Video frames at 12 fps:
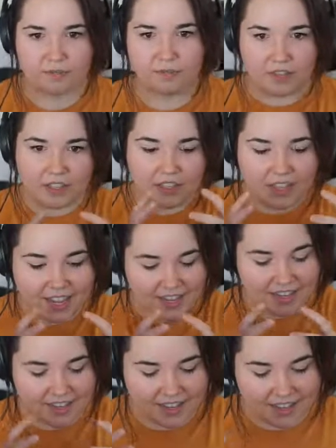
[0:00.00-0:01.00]
feel
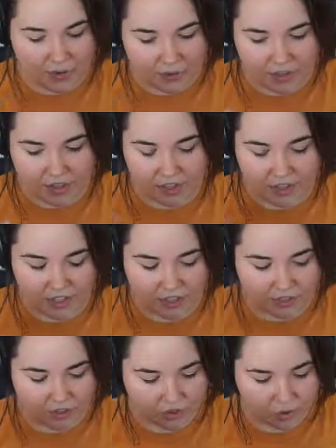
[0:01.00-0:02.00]
like and what they're
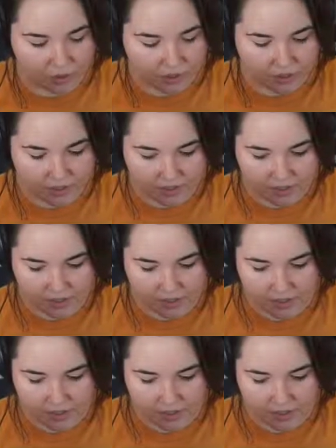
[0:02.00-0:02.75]
geared towards.